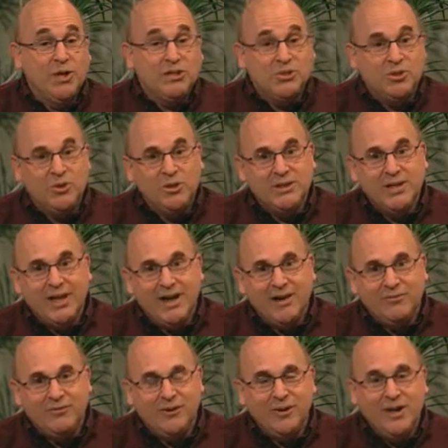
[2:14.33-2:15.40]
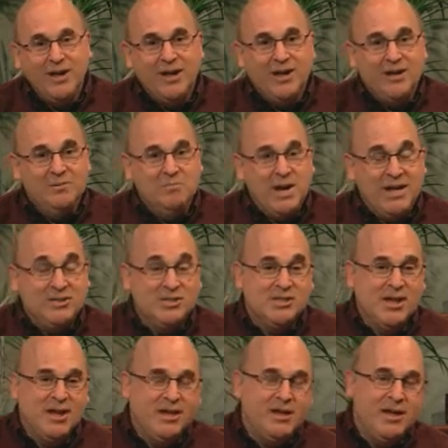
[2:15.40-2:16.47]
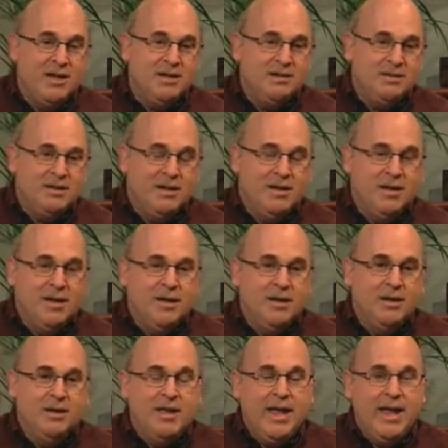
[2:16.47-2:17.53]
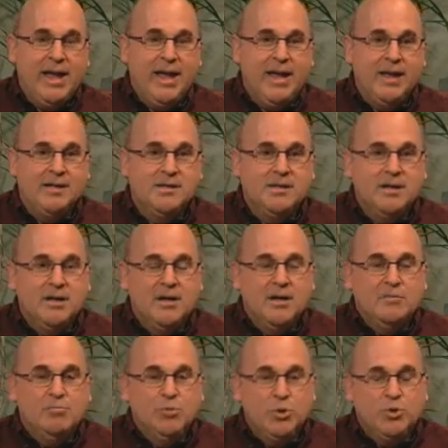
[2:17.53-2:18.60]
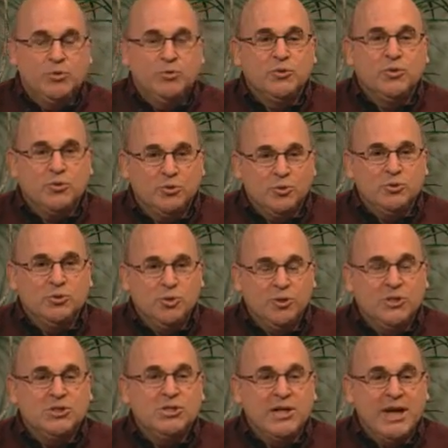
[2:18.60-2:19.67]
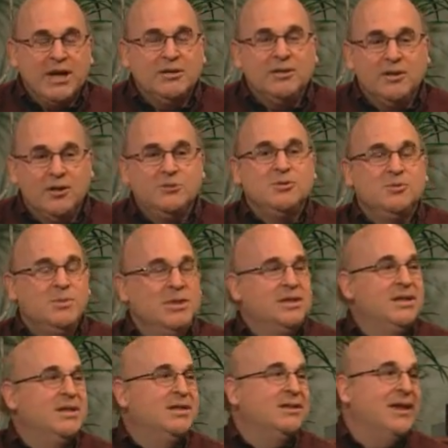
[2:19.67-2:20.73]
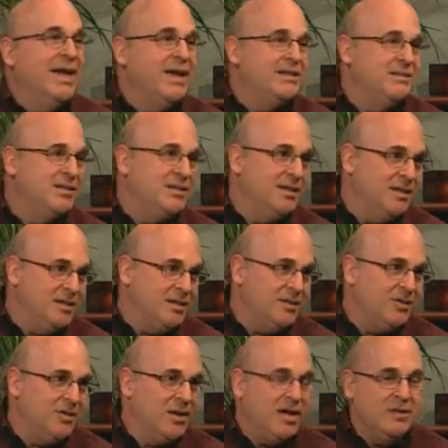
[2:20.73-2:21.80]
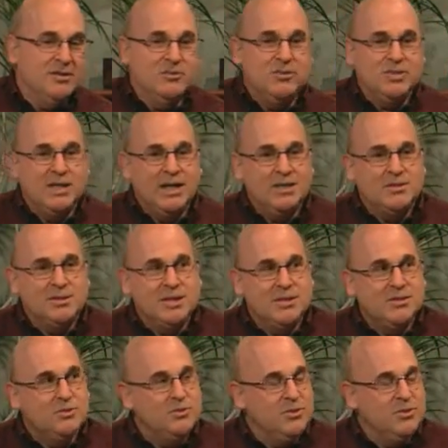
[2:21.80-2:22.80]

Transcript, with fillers: I joined that effort in Mount Sinai uh, and moved through Georgetown and ultimately landed here at UCSD two